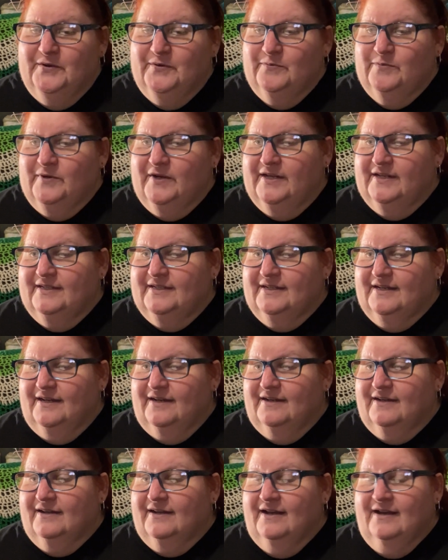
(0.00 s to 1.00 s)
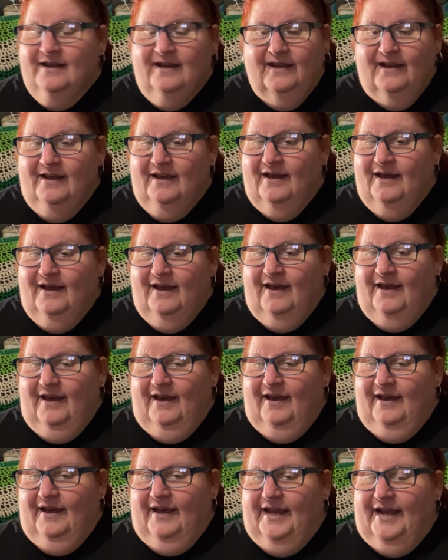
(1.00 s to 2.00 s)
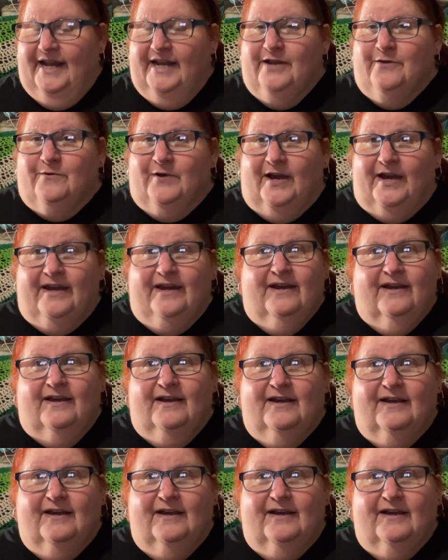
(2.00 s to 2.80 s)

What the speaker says: But Anyway,